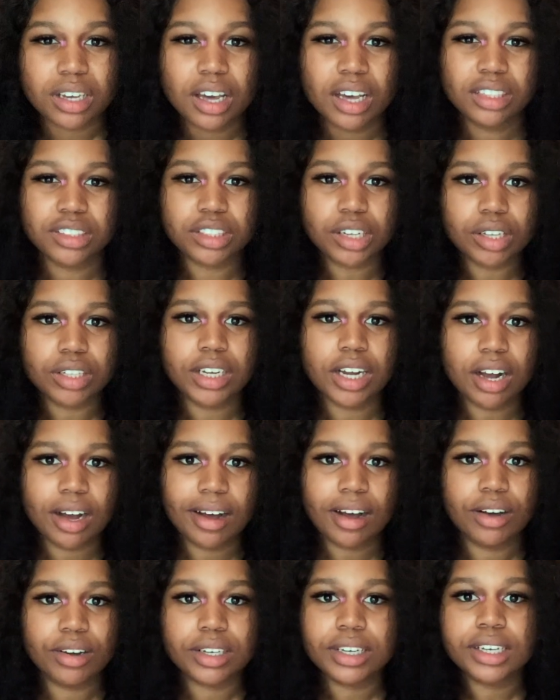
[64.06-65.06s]
So they're
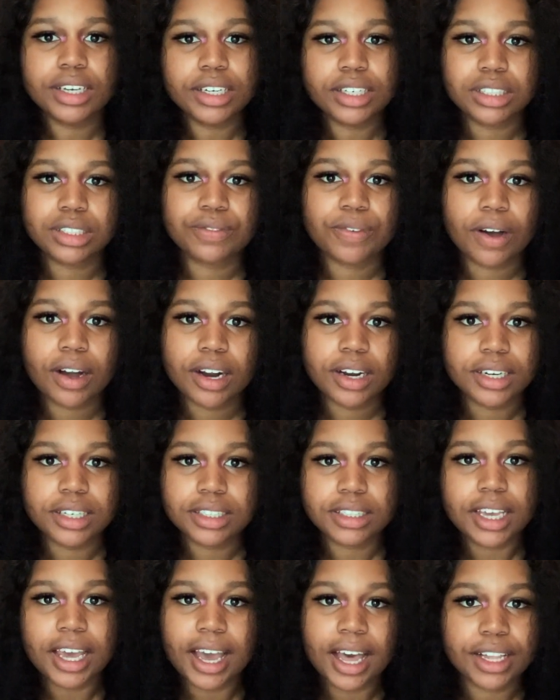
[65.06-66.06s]
all good as far
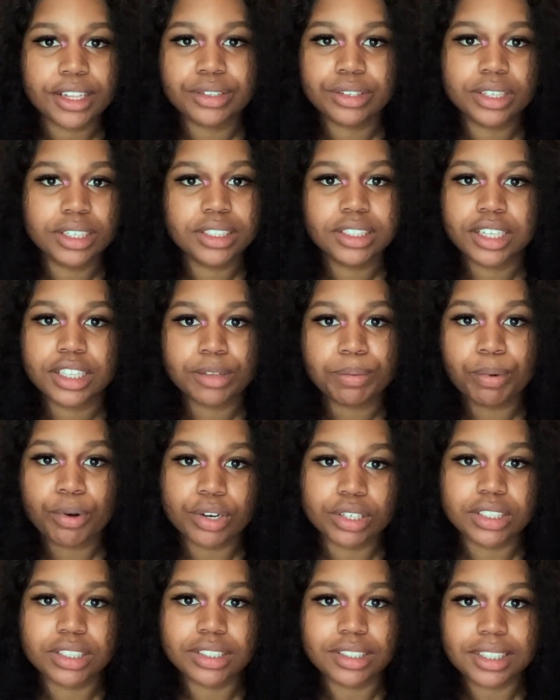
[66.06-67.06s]
as calories and the
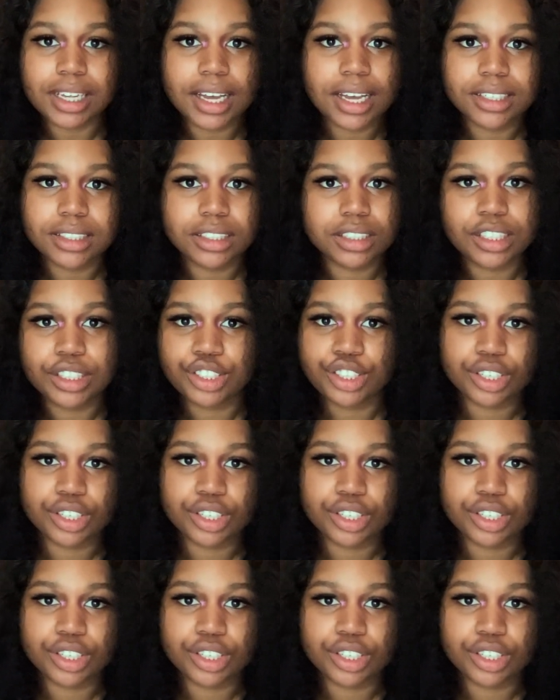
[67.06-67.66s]
portion sizes that you're